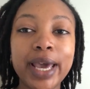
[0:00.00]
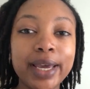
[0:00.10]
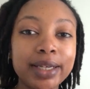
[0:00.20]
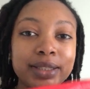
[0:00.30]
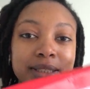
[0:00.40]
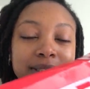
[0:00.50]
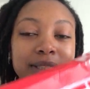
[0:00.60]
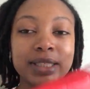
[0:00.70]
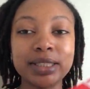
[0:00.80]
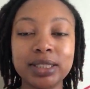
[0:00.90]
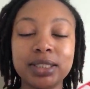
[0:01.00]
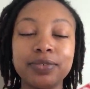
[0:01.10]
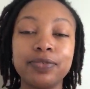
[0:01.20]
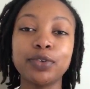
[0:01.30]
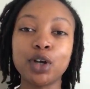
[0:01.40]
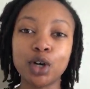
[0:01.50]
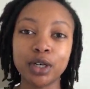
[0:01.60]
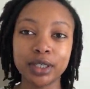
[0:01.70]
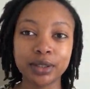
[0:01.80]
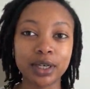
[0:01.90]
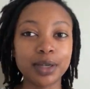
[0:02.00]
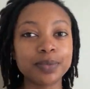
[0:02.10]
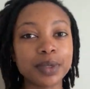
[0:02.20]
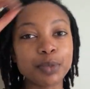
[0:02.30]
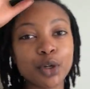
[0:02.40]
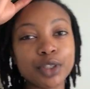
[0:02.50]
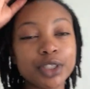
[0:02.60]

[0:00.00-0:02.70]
end this vlog um, I'm gonna